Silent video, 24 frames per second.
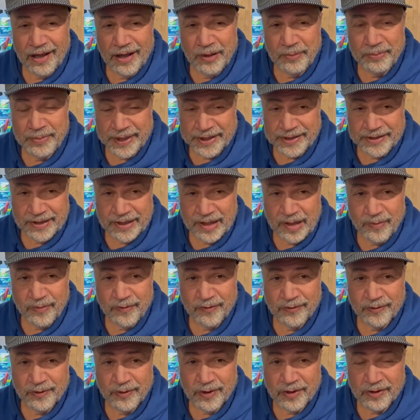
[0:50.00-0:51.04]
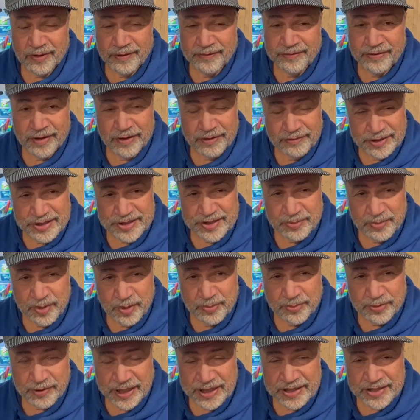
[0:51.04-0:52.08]
Picked it up for a very reasonable
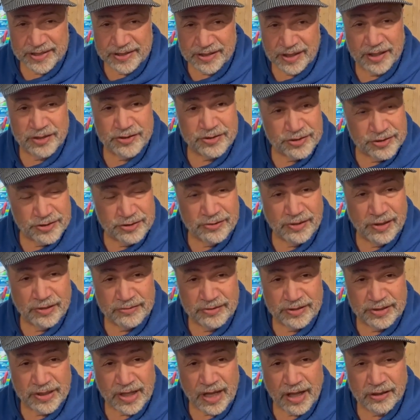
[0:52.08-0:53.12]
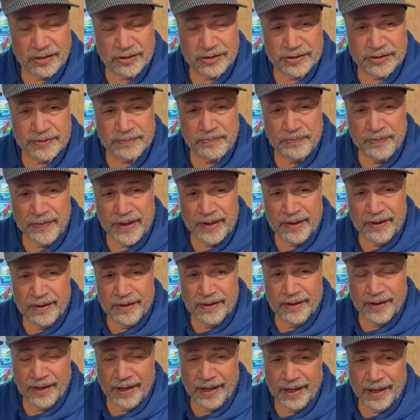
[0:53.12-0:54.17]
price, under $200.
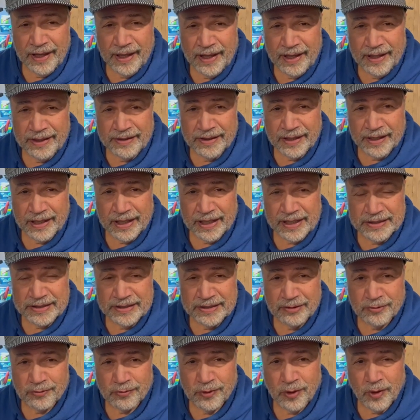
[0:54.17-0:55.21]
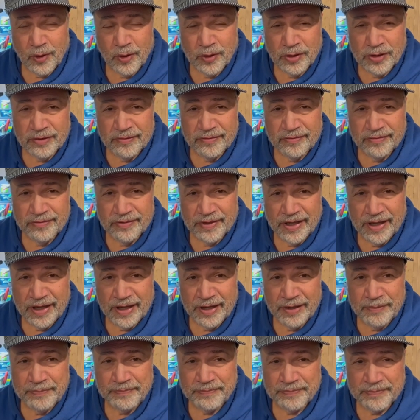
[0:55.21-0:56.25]
And I got a roll
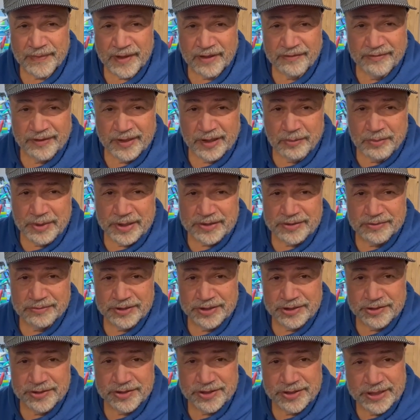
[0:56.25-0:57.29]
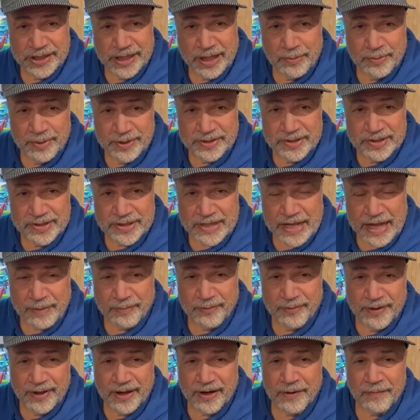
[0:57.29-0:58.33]
of filament, which you see up at the
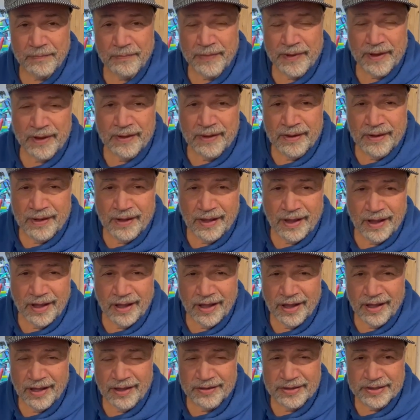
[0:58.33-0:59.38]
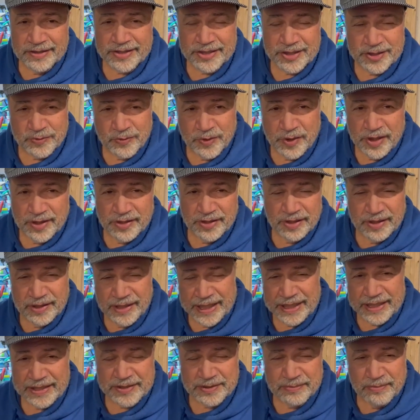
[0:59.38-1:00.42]
top there. This is one of the
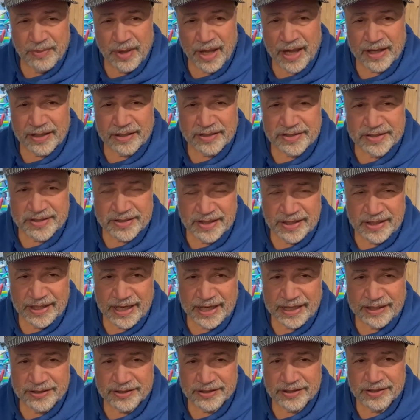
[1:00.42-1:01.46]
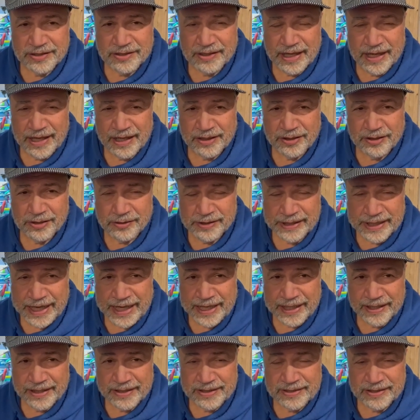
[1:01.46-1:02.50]
latest models that Ender
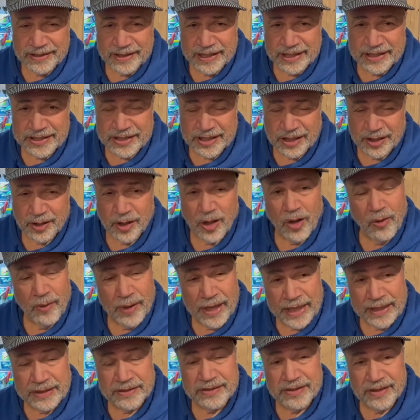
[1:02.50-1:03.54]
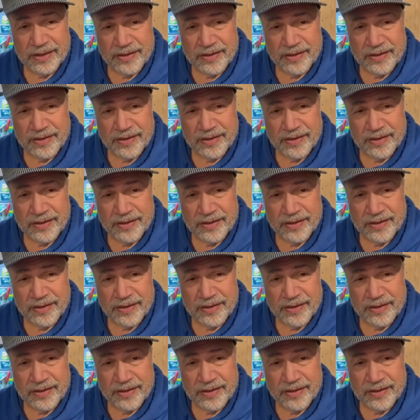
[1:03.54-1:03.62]
created. It's a low-end